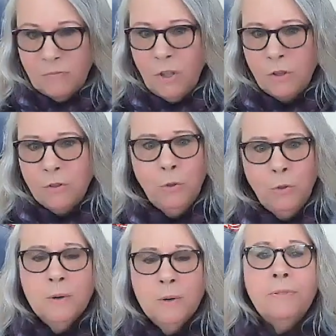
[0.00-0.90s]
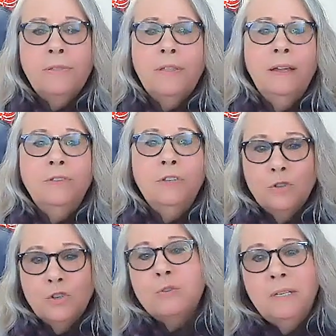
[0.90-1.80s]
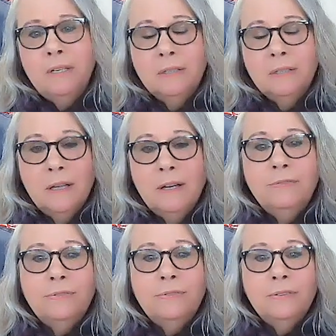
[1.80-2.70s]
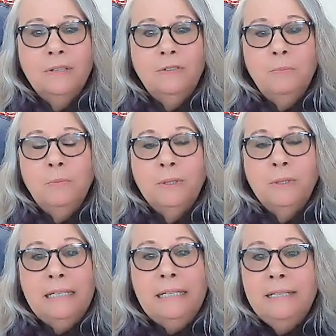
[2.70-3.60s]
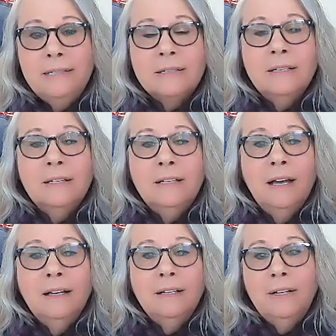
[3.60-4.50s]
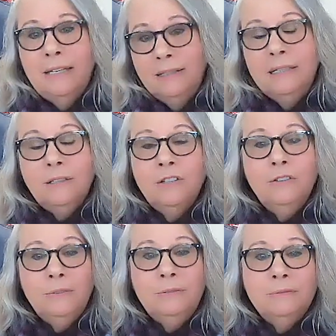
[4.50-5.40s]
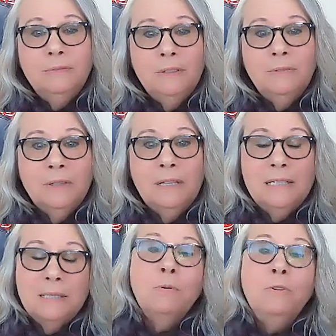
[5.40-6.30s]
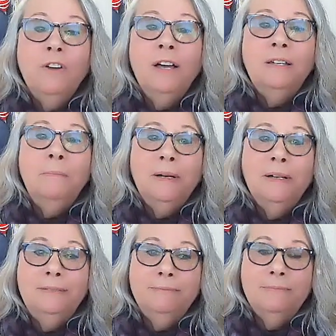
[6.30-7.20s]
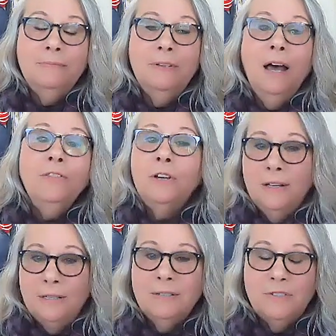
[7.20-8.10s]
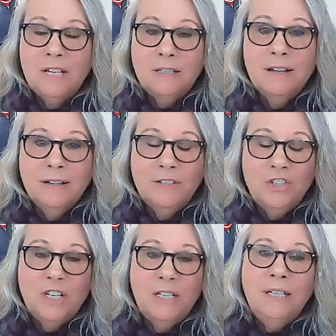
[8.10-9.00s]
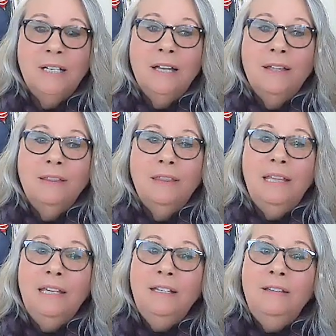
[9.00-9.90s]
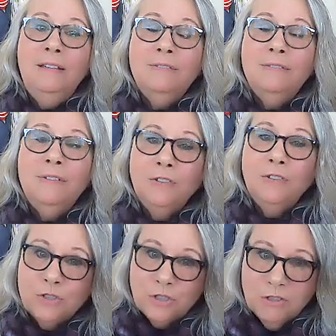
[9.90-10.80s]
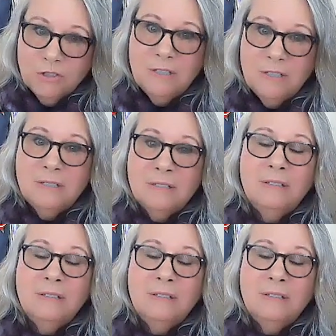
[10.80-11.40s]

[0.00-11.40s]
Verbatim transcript: the warmth and the nourishment and the love a newborn needs uh, in a NICU that is provided by other kinds of technology, they understood